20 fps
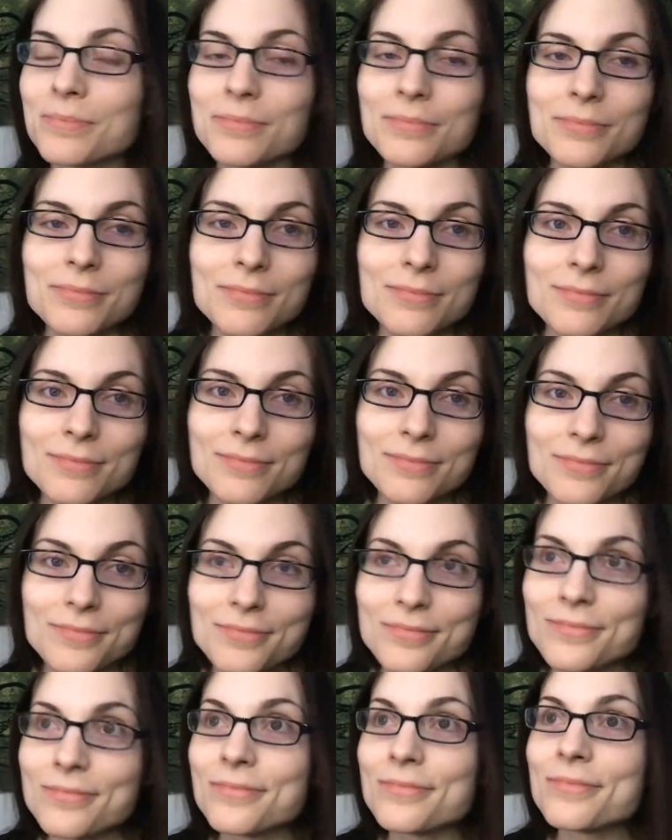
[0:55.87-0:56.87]

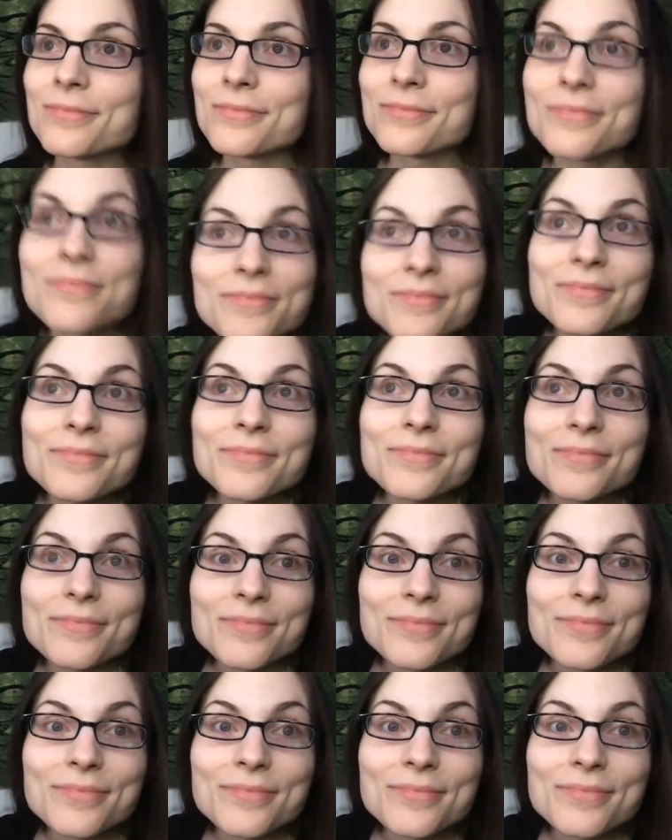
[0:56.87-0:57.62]
No one is speaking in this clip.